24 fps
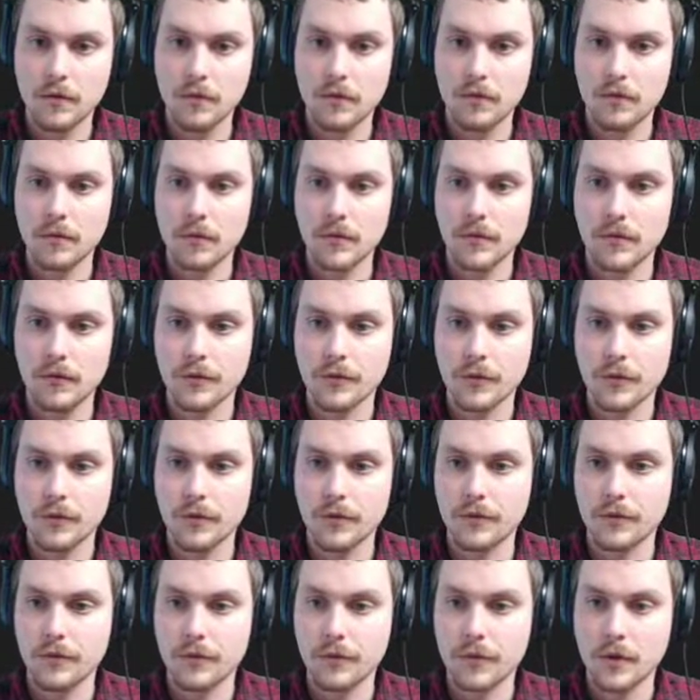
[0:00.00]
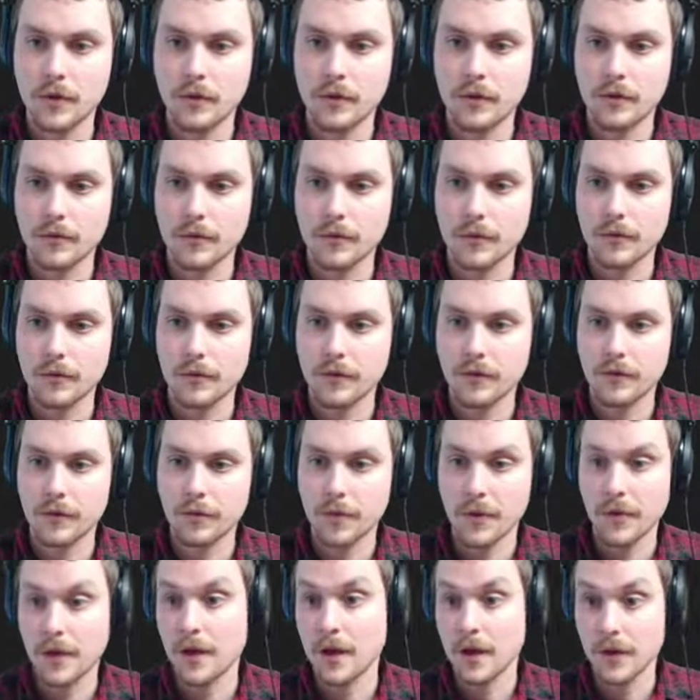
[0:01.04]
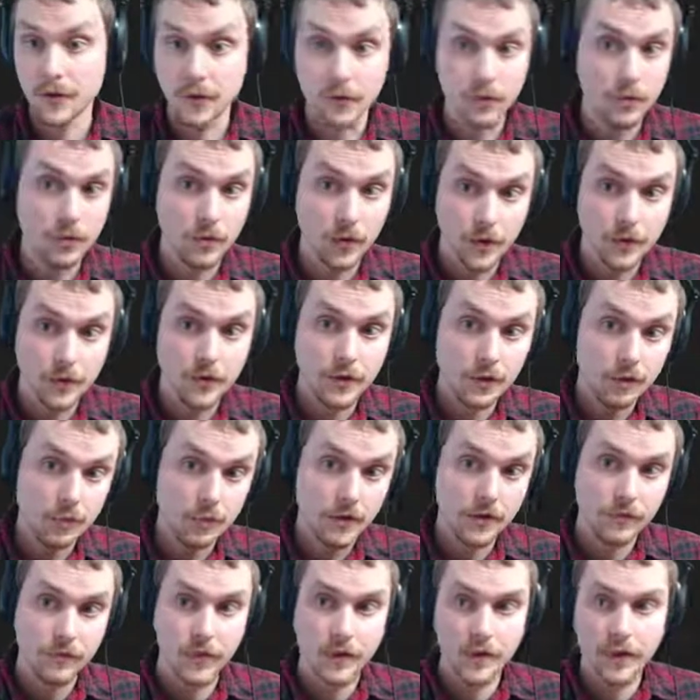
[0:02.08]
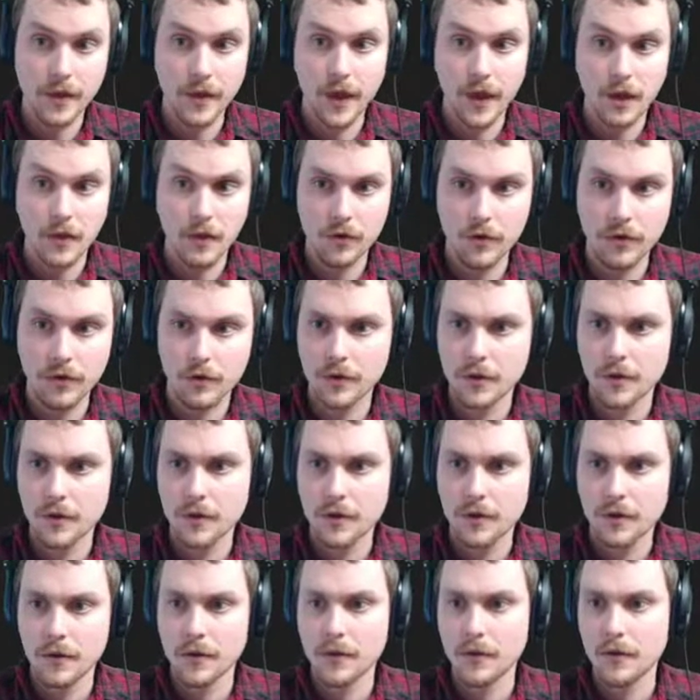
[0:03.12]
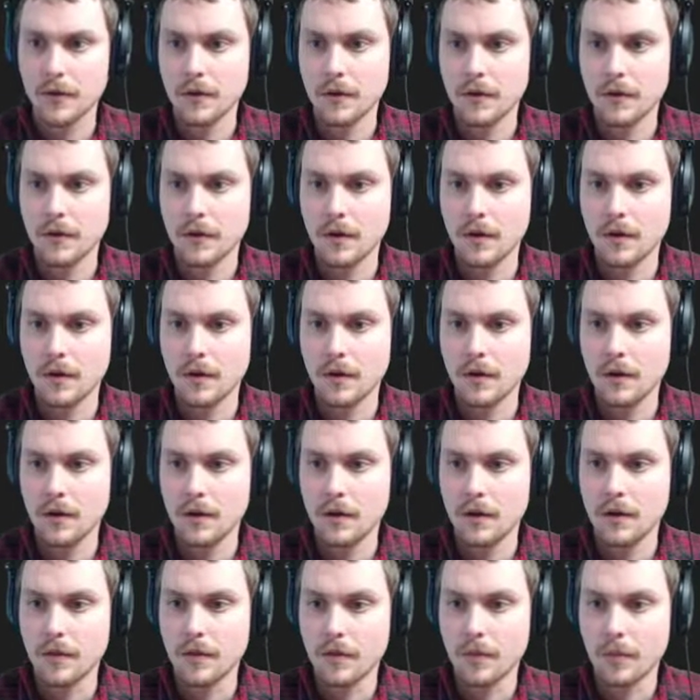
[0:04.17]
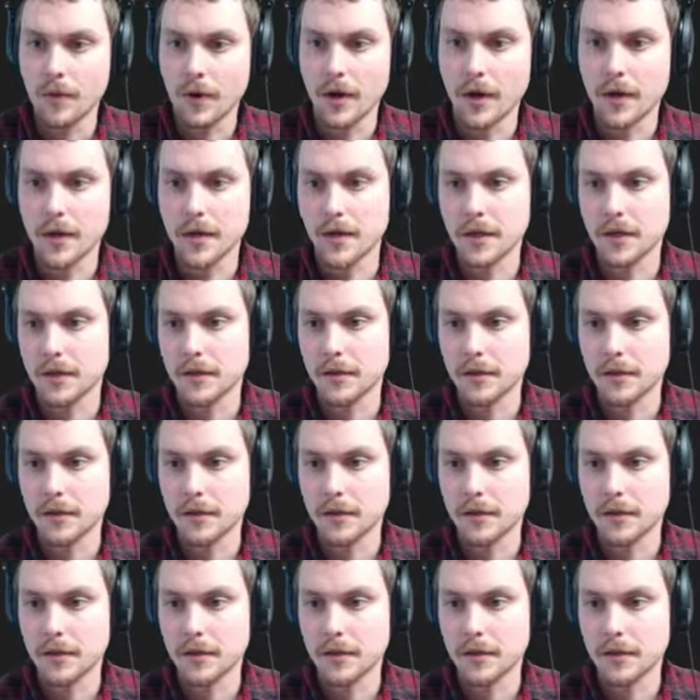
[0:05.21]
resource, resource. But then I do I do need to specify the header, the body,